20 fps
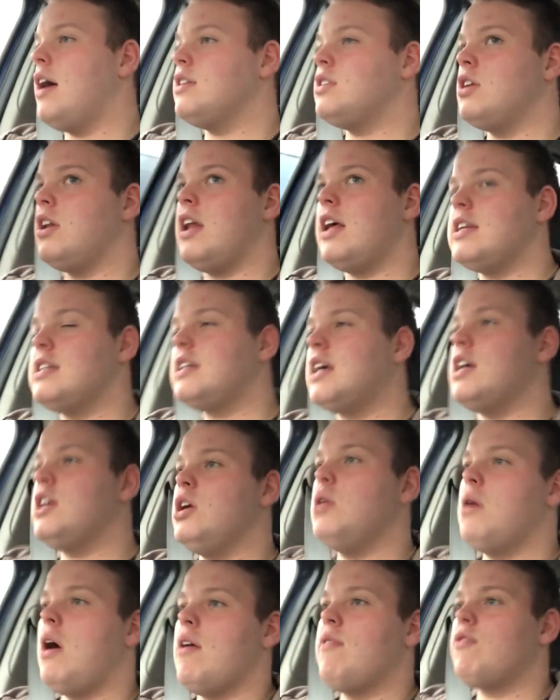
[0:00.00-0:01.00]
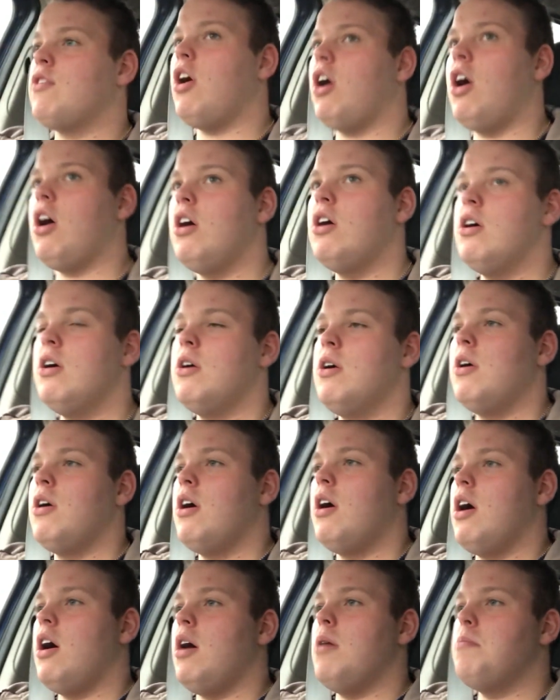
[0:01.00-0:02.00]
So let's say you have got
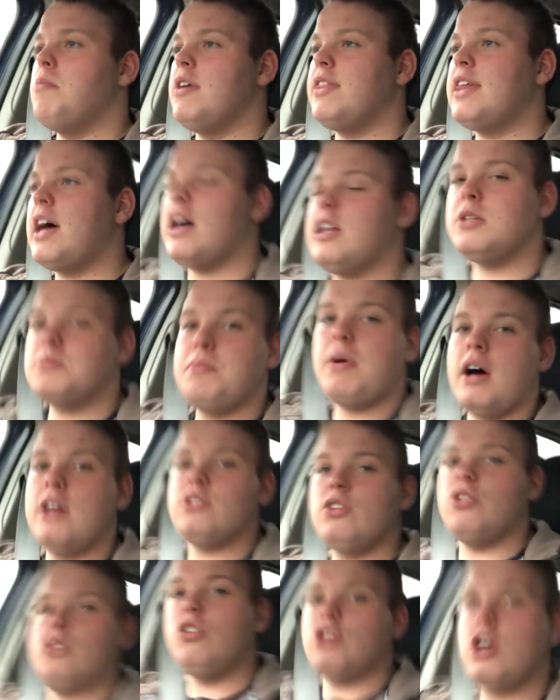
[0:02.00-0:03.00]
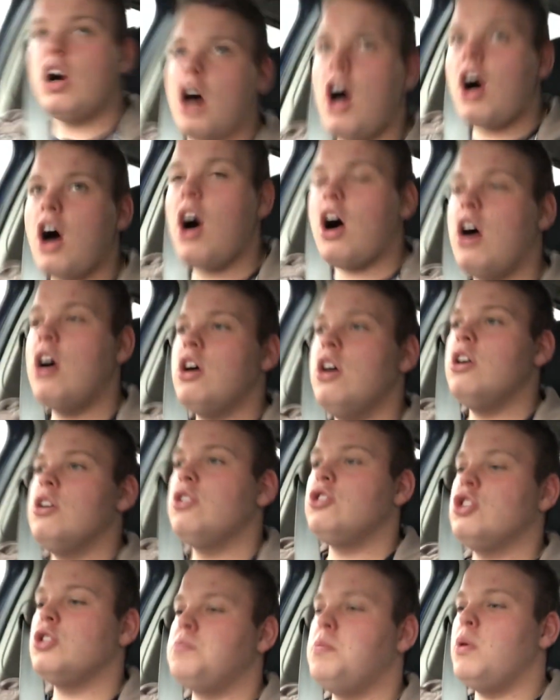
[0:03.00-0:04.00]
£1,000 on your car.
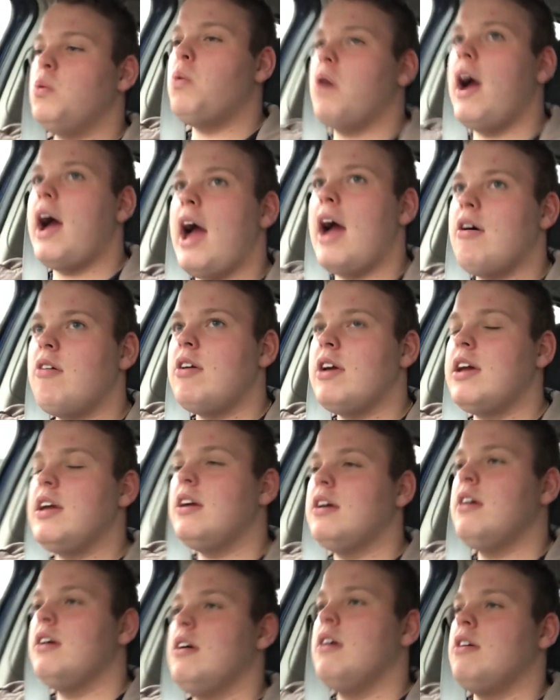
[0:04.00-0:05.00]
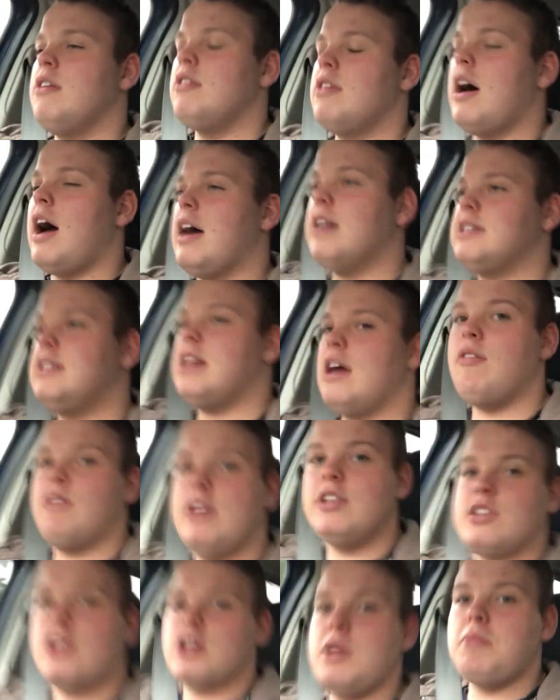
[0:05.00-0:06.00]
Just be wary that there
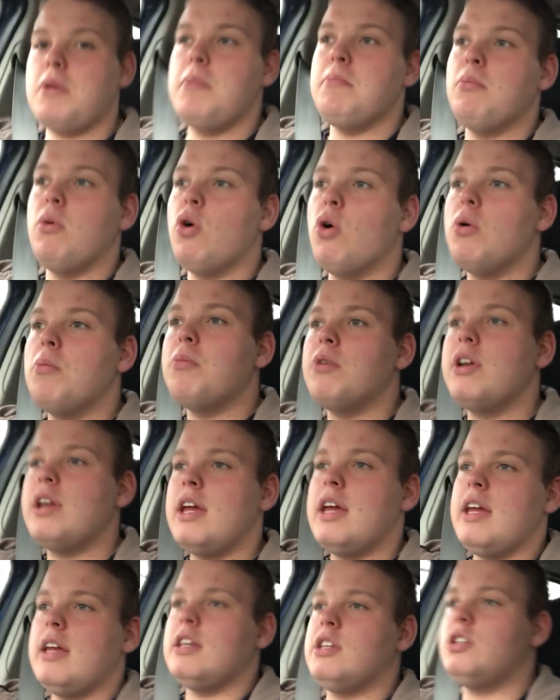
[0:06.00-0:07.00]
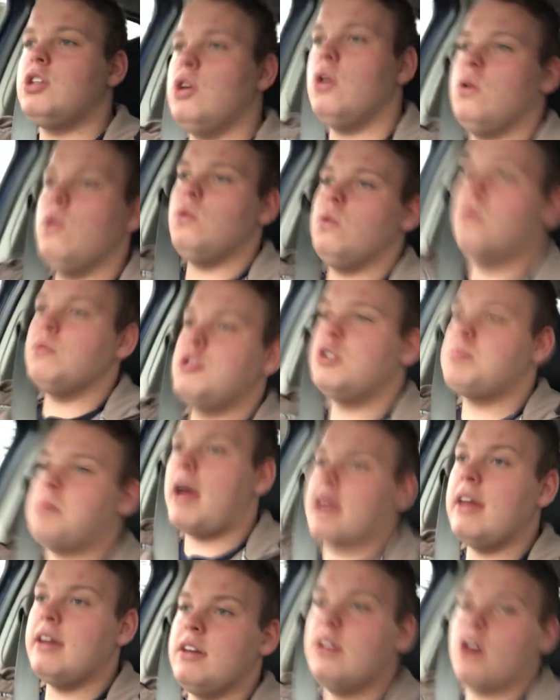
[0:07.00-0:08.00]
is going to be more money to
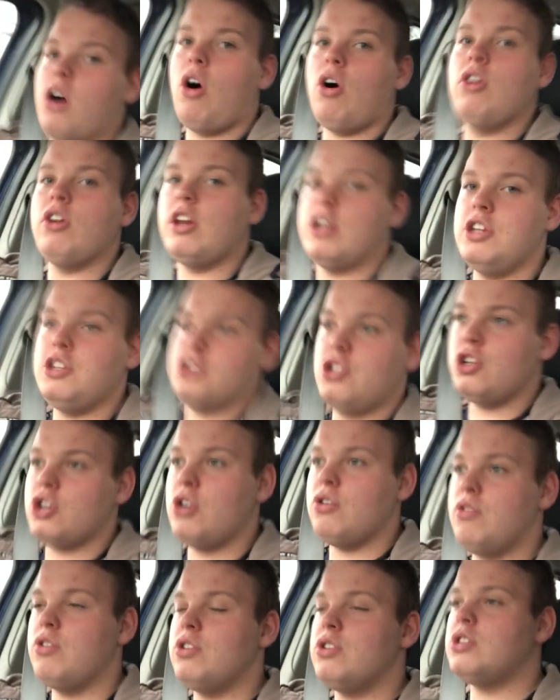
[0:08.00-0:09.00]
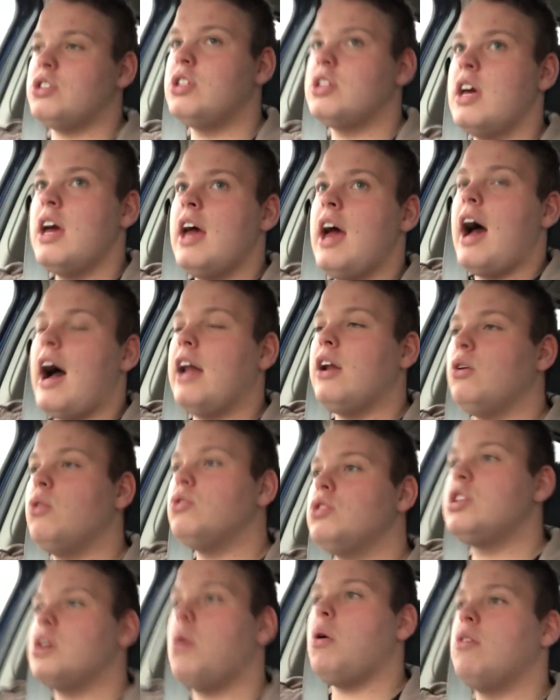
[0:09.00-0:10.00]
spend on insurance and
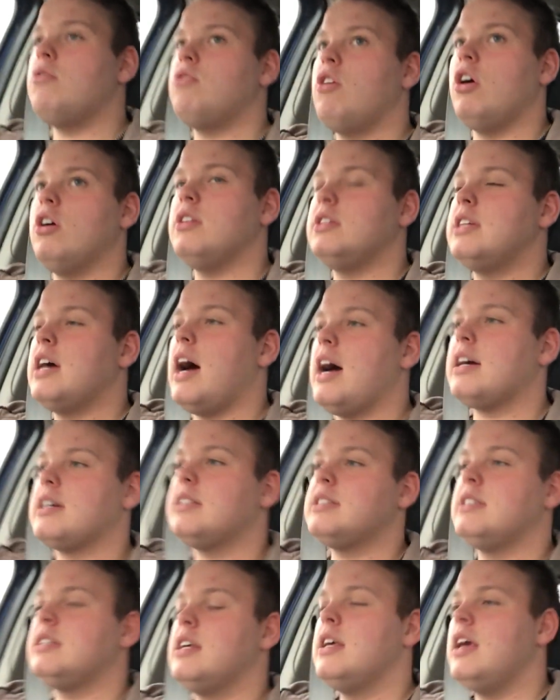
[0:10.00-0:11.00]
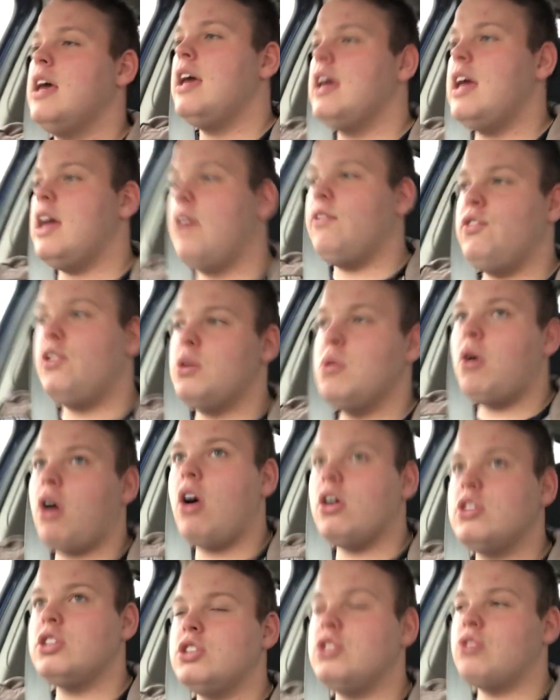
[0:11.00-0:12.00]
also on road tax if you
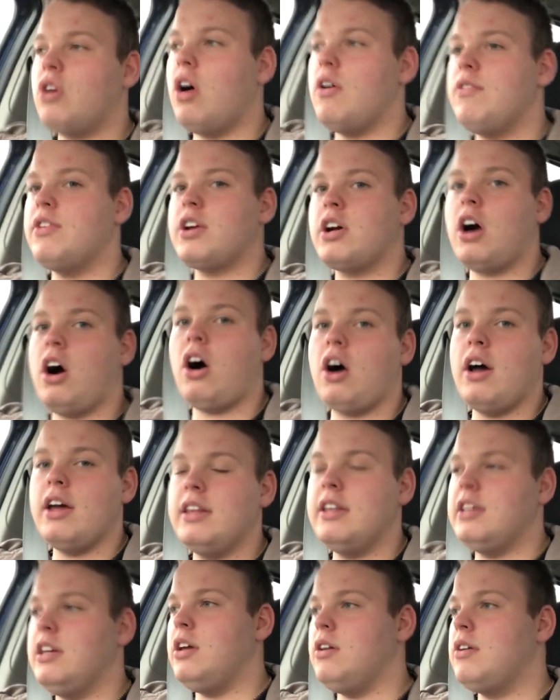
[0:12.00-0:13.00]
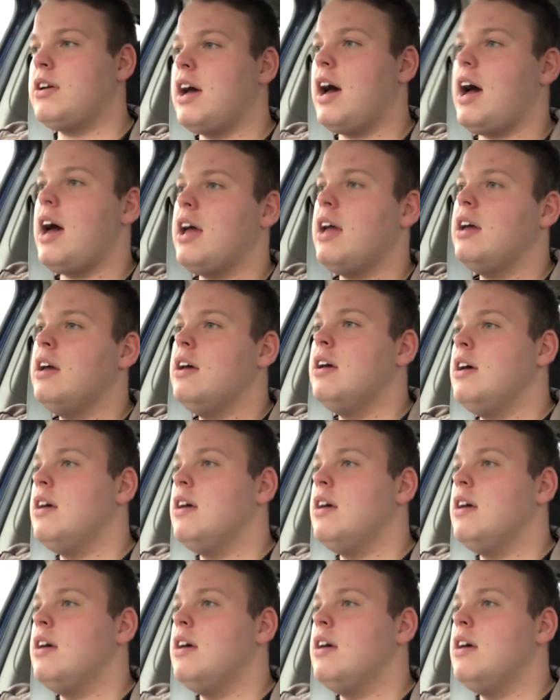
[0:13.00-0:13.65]
are to drive the car in the UK.